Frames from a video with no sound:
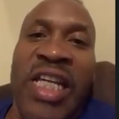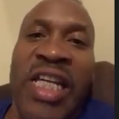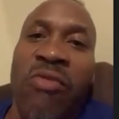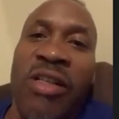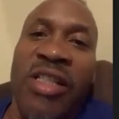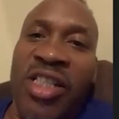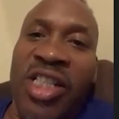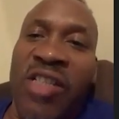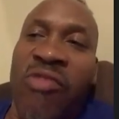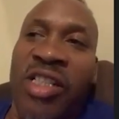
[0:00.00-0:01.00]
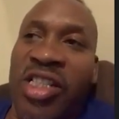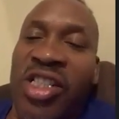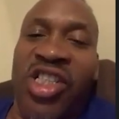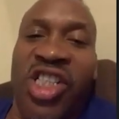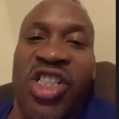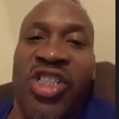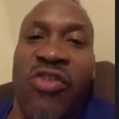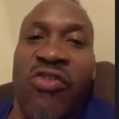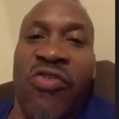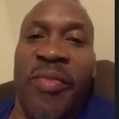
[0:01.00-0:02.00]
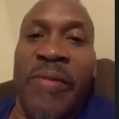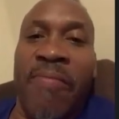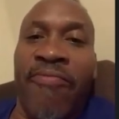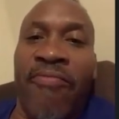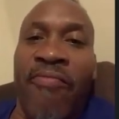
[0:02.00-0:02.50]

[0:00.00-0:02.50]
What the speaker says: And he wanted a decision over me.